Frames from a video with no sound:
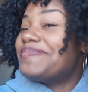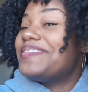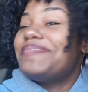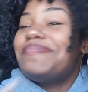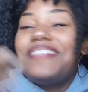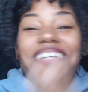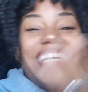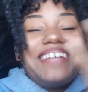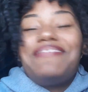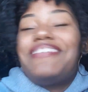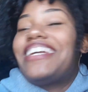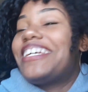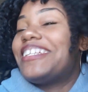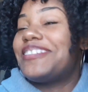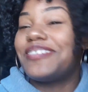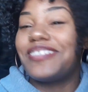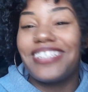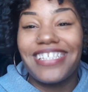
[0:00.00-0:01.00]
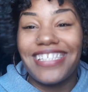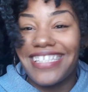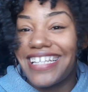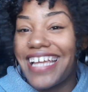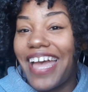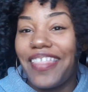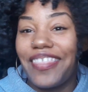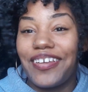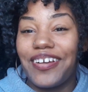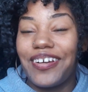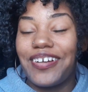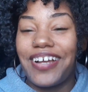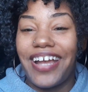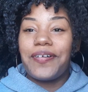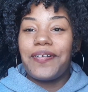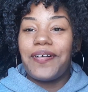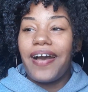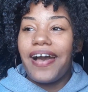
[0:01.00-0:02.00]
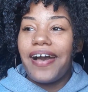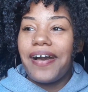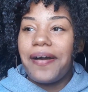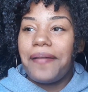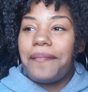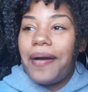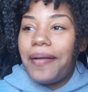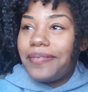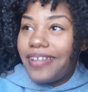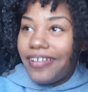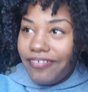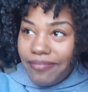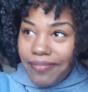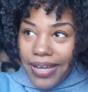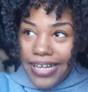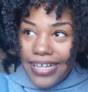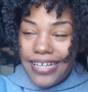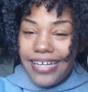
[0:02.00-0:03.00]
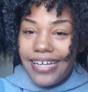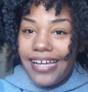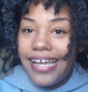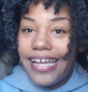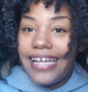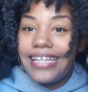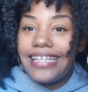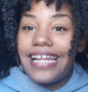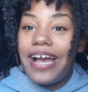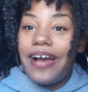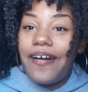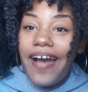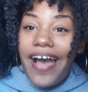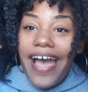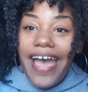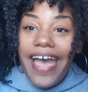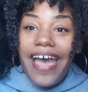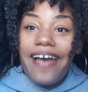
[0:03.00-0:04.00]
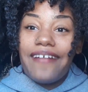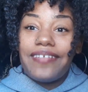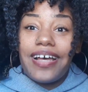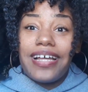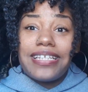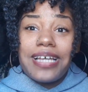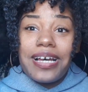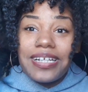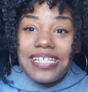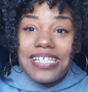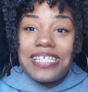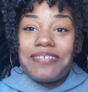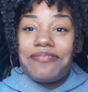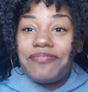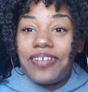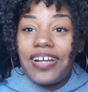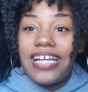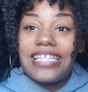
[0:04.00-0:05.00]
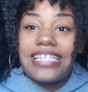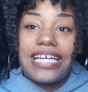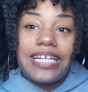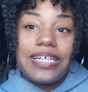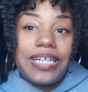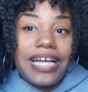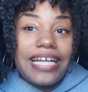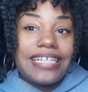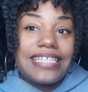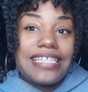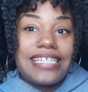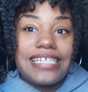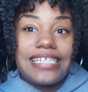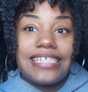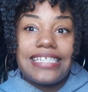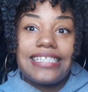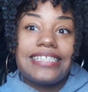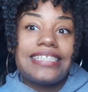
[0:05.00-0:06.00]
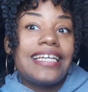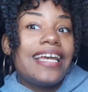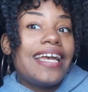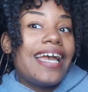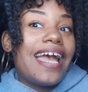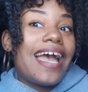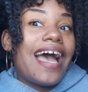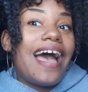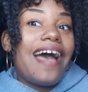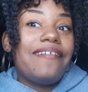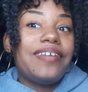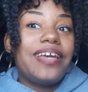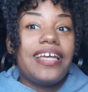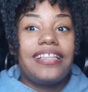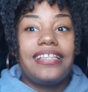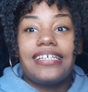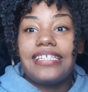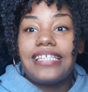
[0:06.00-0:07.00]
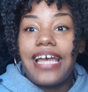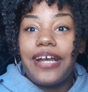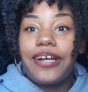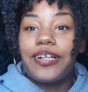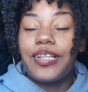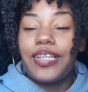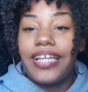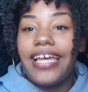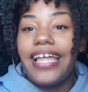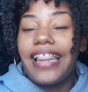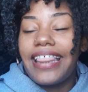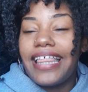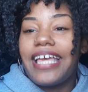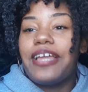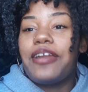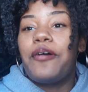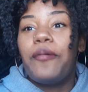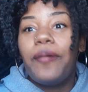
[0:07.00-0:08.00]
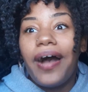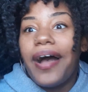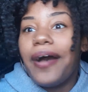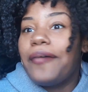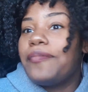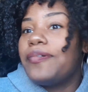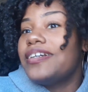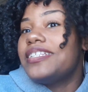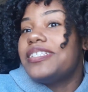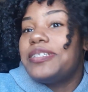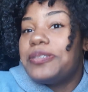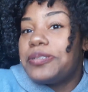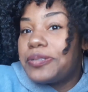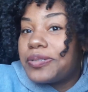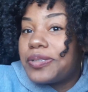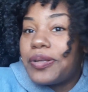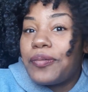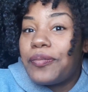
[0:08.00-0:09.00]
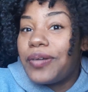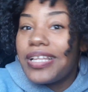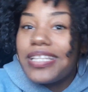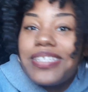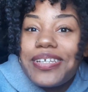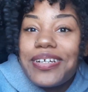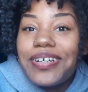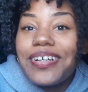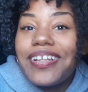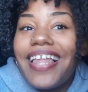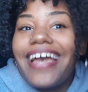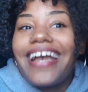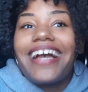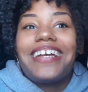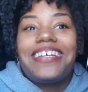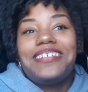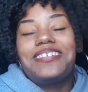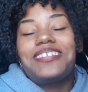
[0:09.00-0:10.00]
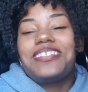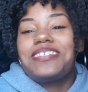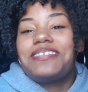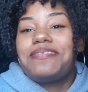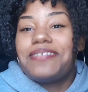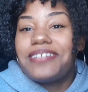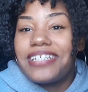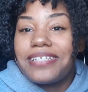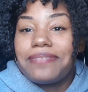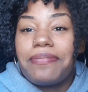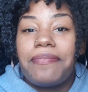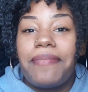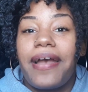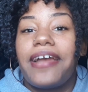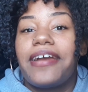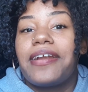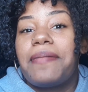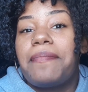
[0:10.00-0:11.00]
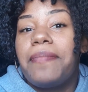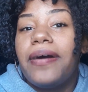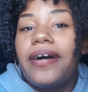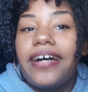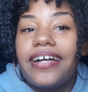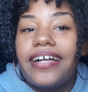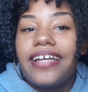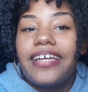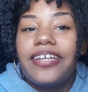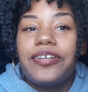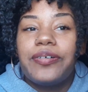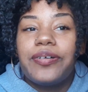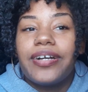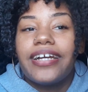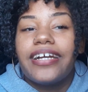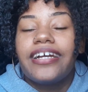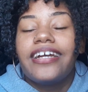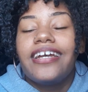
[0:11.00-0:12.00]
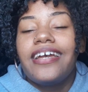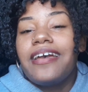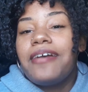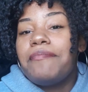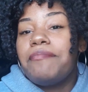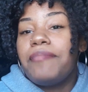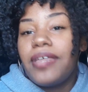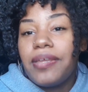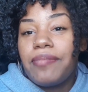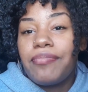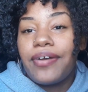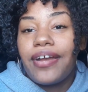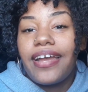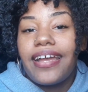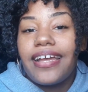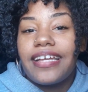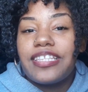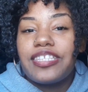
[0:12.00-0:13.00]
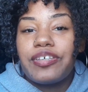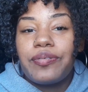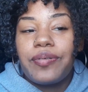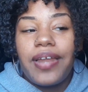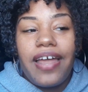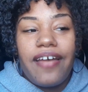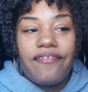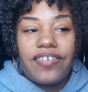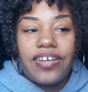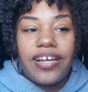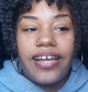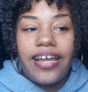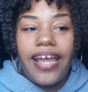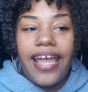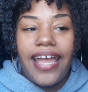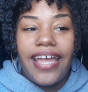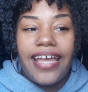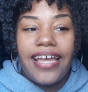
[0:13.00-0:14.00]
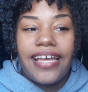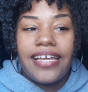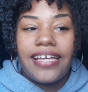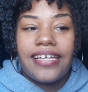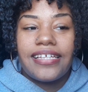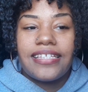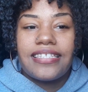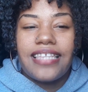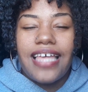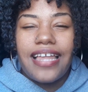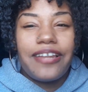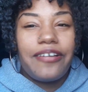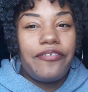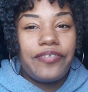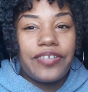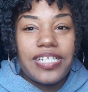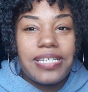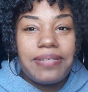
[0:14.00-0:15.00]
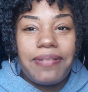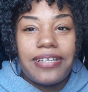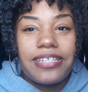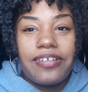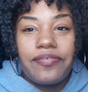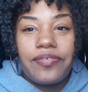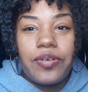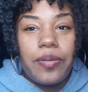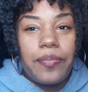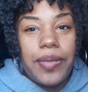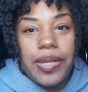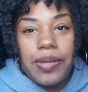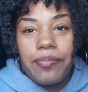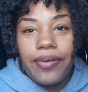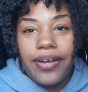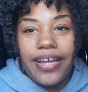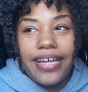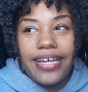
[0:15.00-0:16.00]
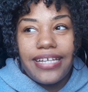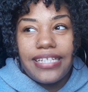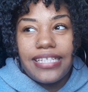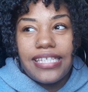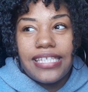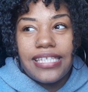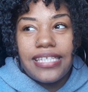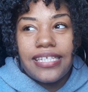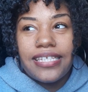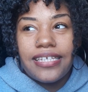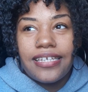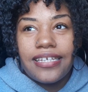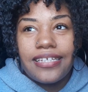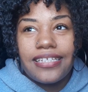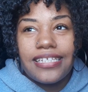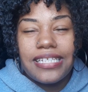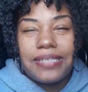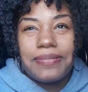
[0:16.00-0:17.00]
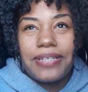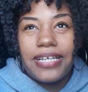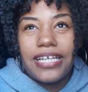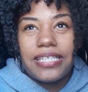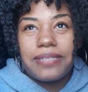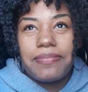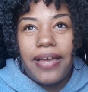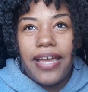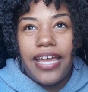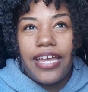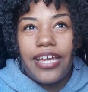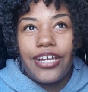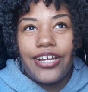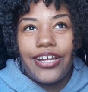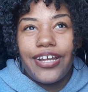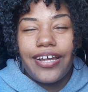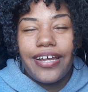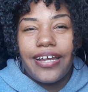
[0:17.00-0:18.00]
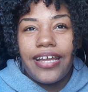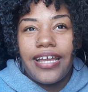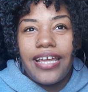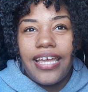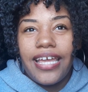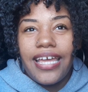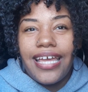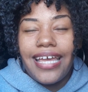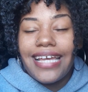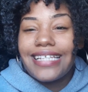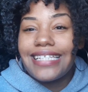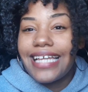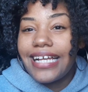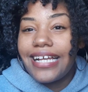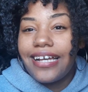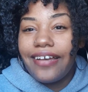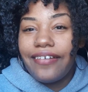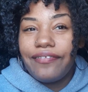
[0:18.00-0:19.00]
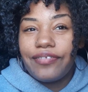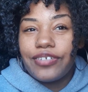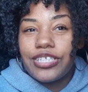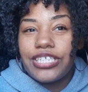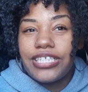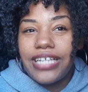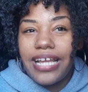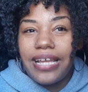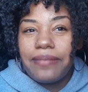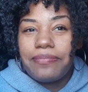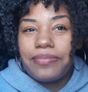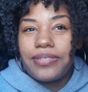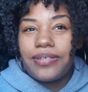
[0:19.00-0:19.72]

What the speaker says: We can do this together, okay? So I'm loving my cut. Now I talked to some friends okay, sis, I haven't had this hair length in a while. What do you do in the winter? I usually will just put my hair in a bun or mini braids or whatever, and I don't foresee myself doing mini braids. just because my hair is like cut for shape.